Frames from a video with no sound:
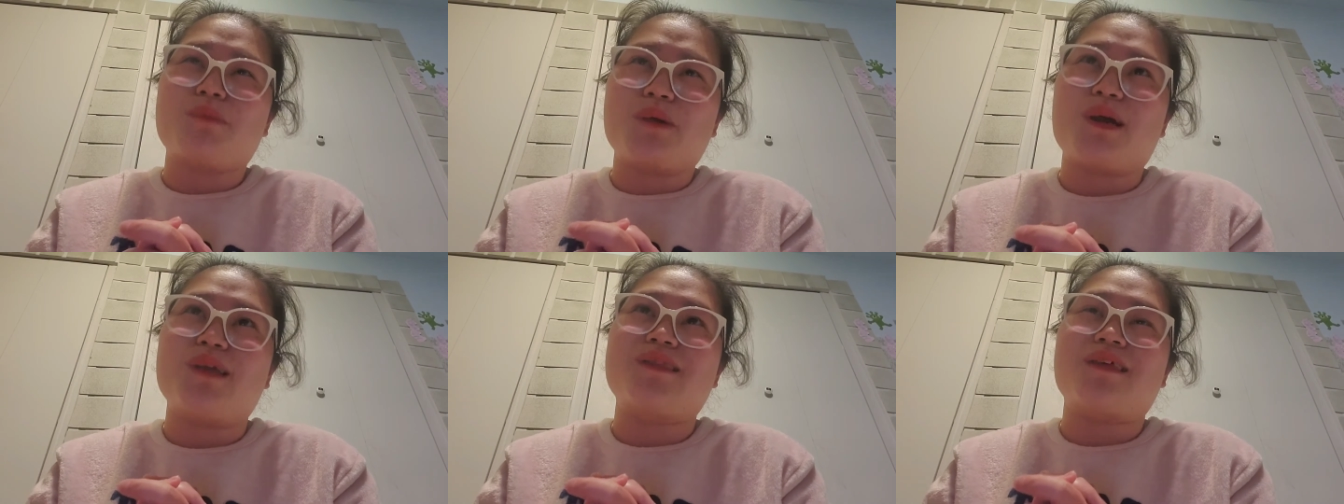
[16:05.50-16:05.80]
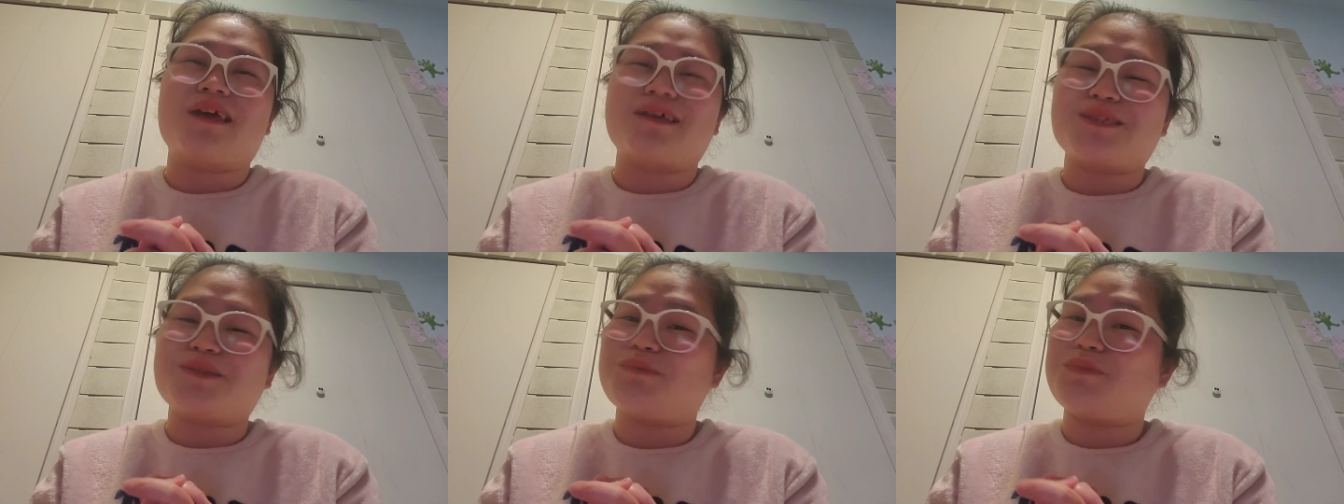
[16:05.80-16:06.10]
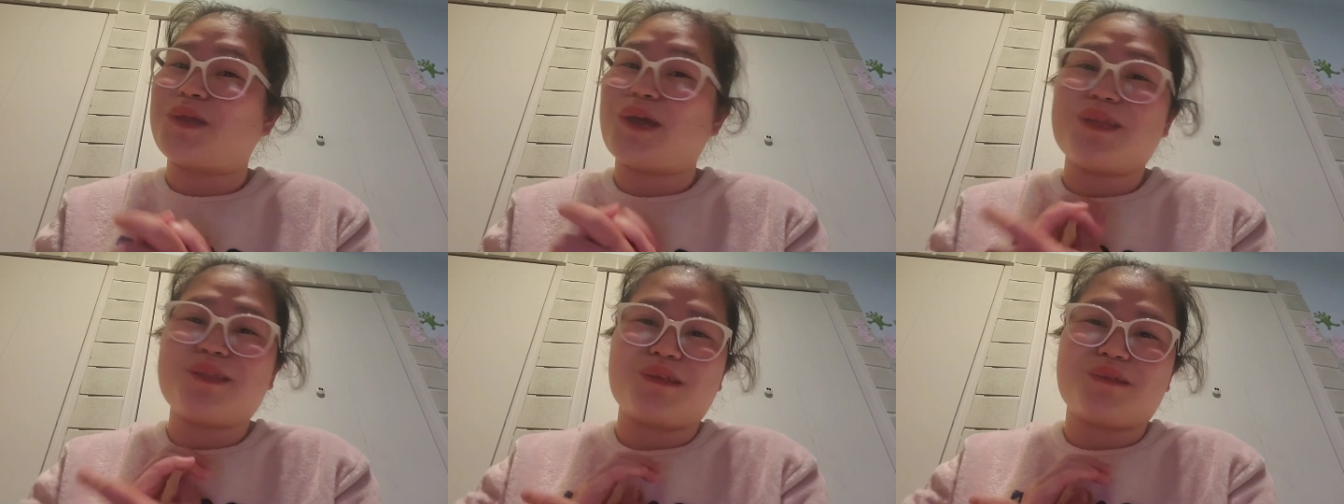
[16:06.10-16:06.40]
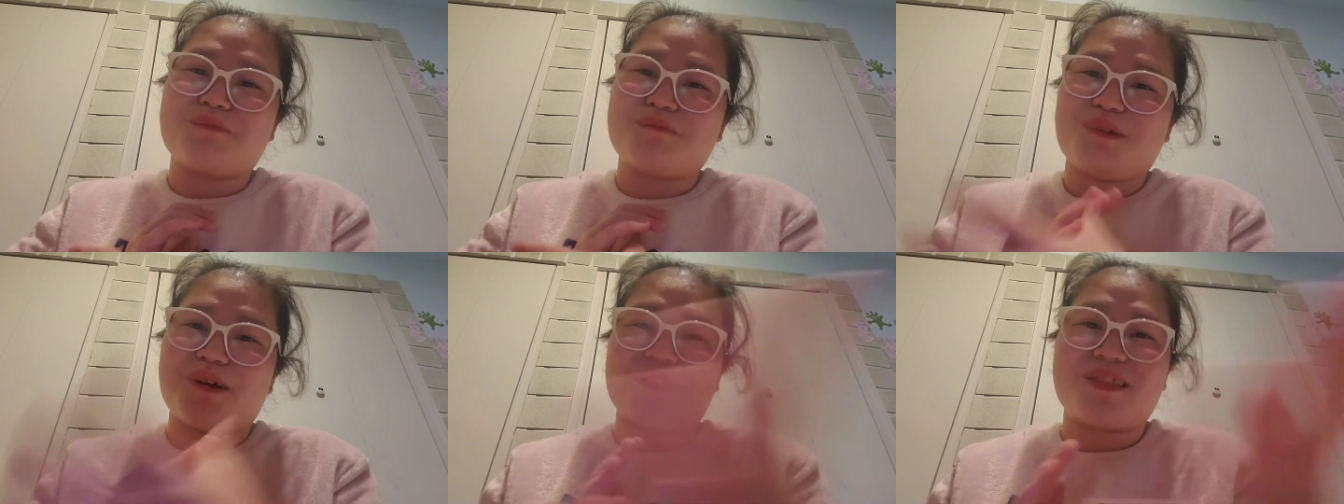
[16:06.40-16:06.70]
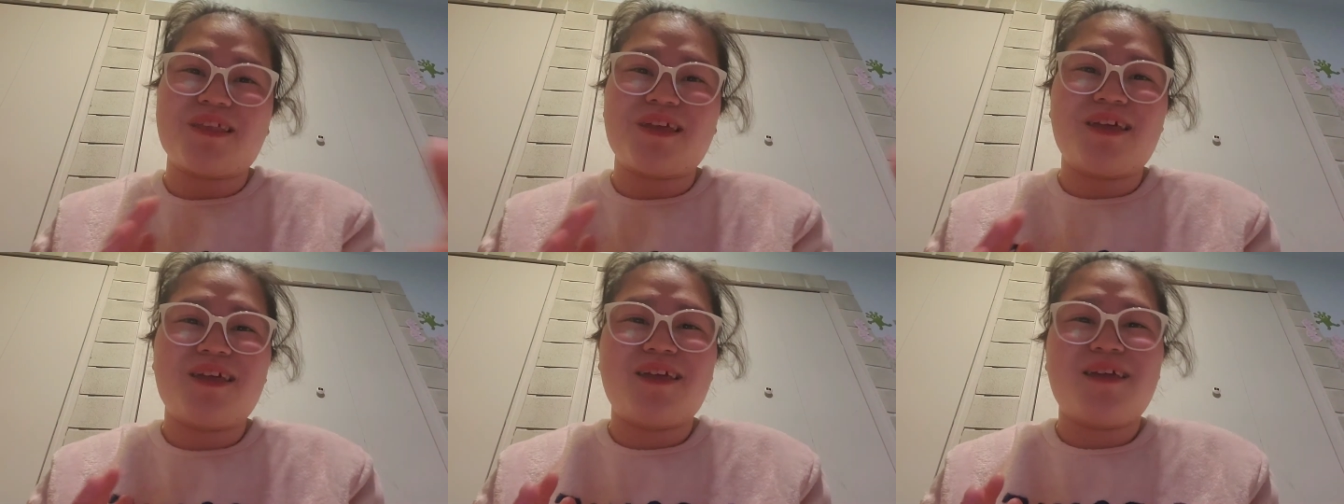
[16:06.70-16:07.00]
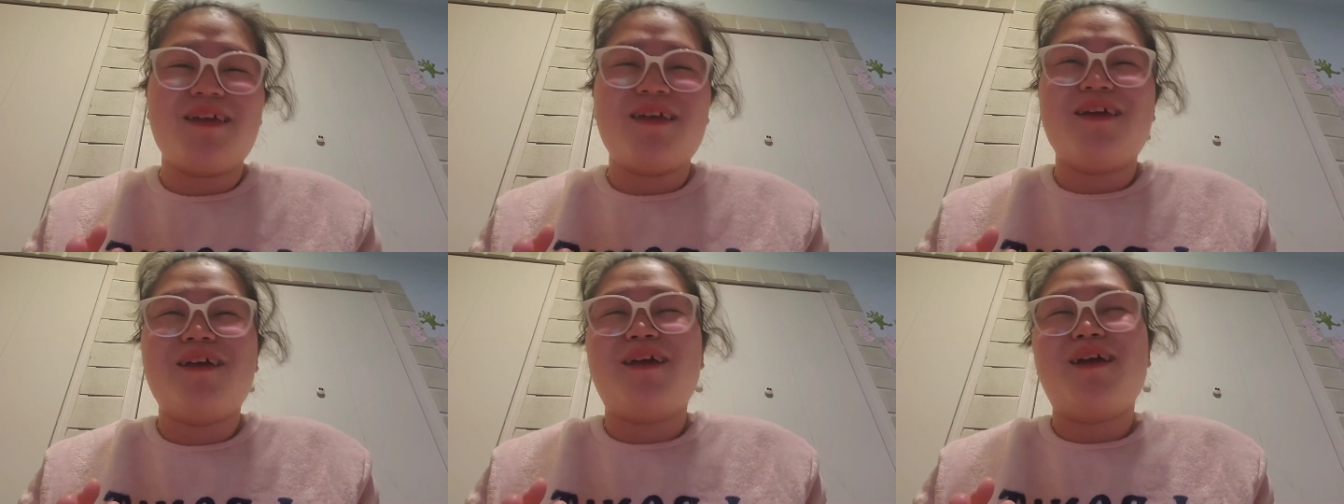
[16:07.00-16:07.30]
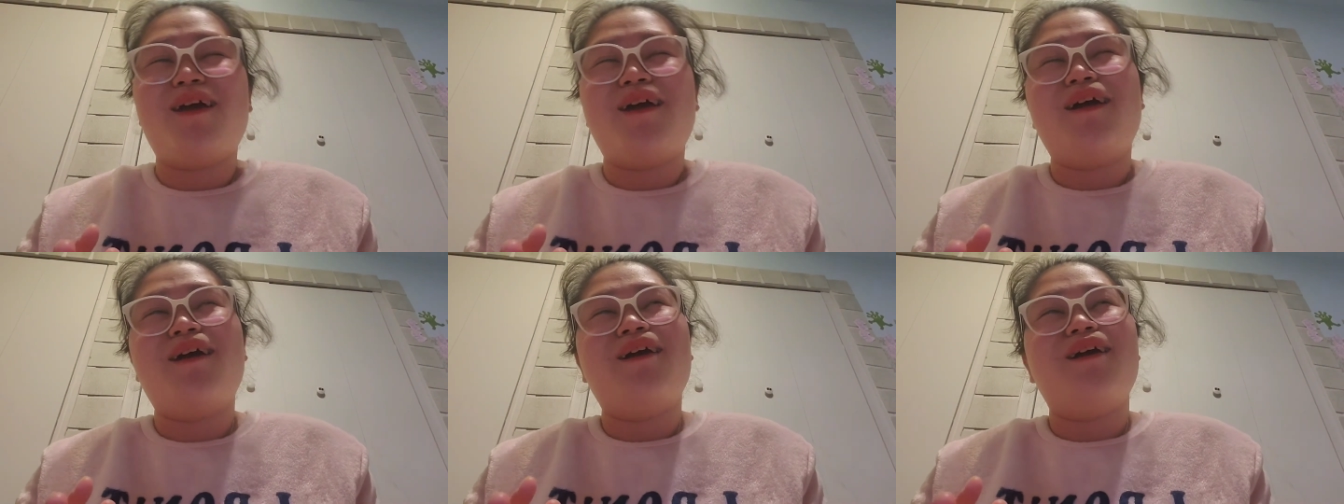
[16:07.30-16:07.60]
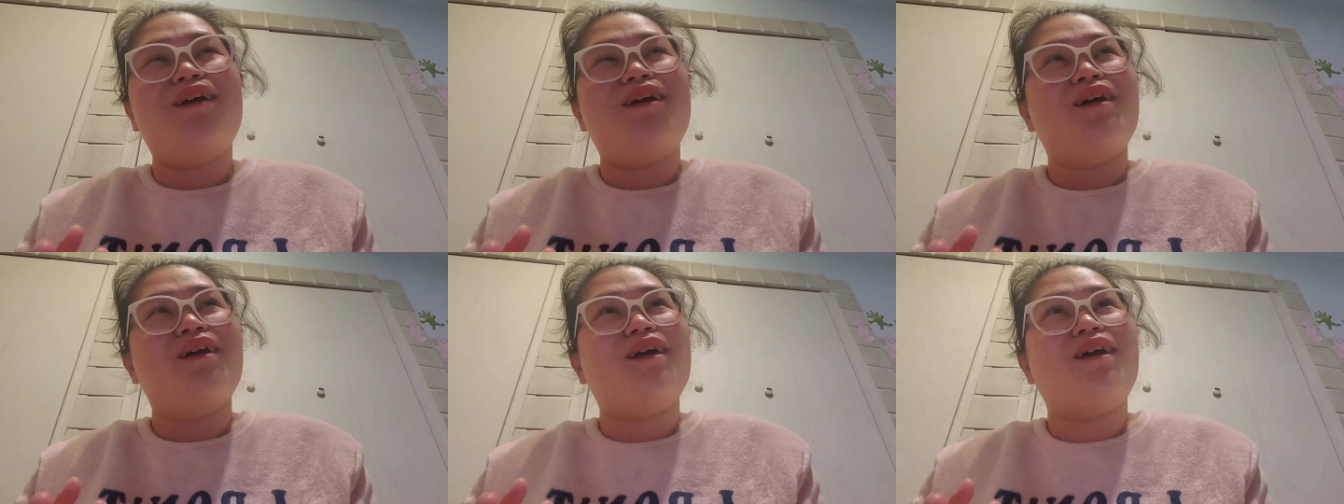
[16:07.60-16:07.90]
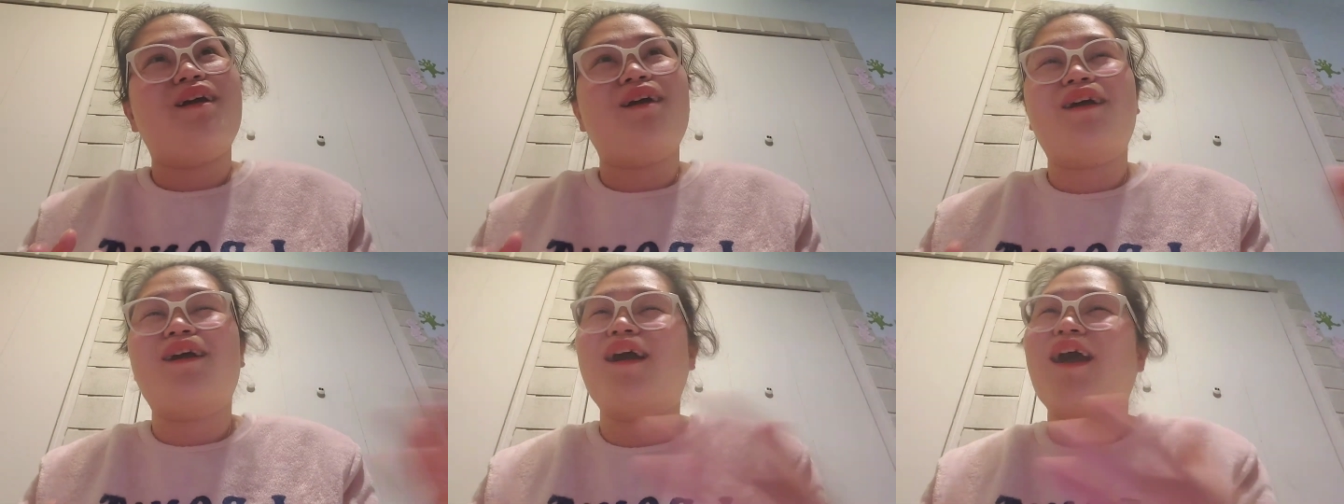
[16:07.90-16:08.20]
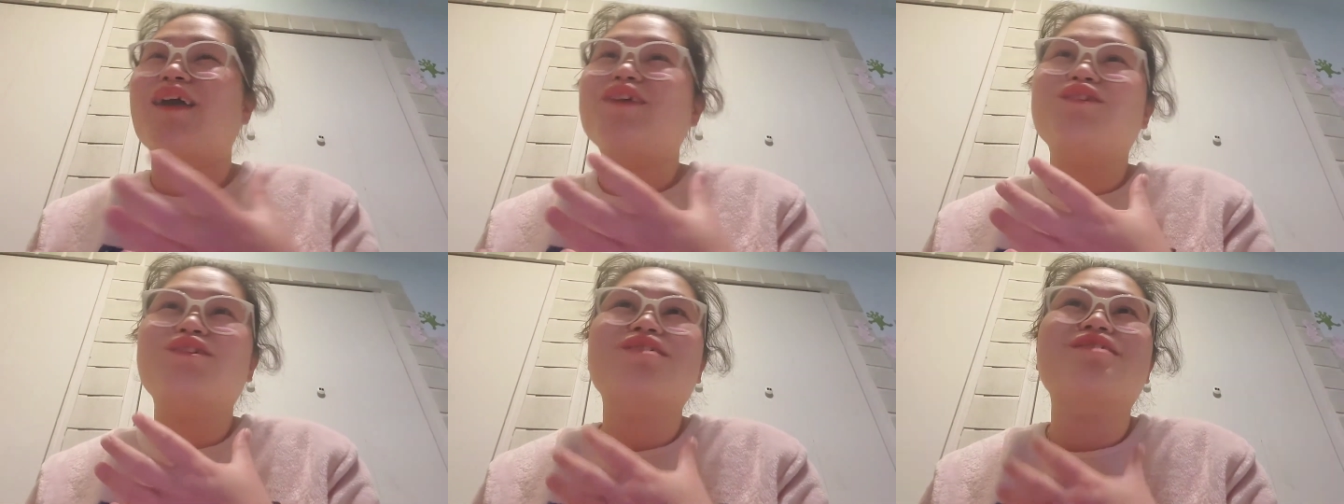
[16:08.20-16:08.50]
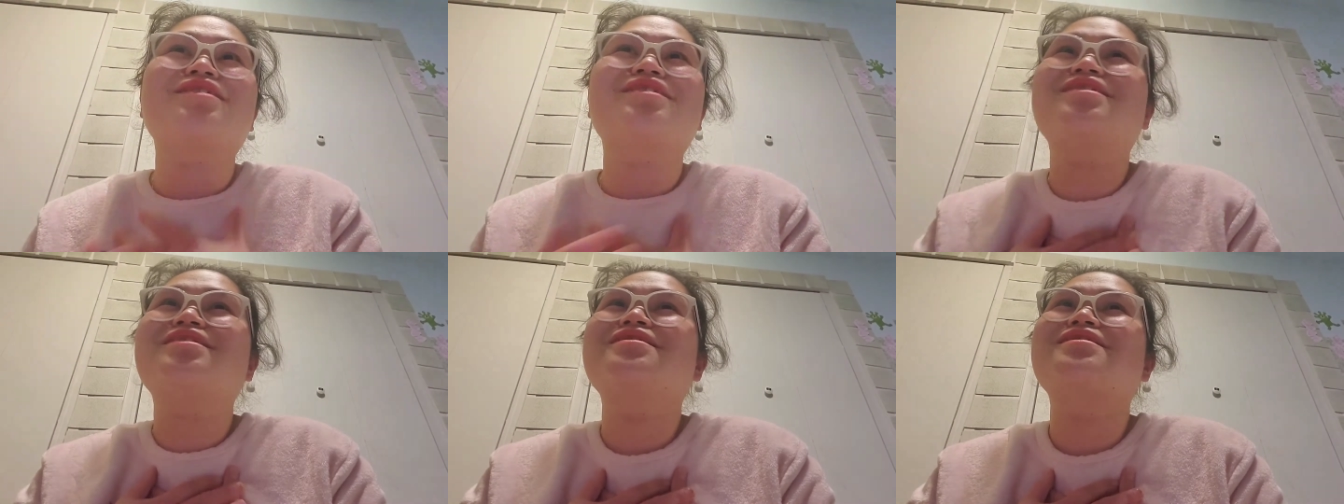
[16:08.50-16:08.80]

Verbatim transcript: gonna explain it, but I just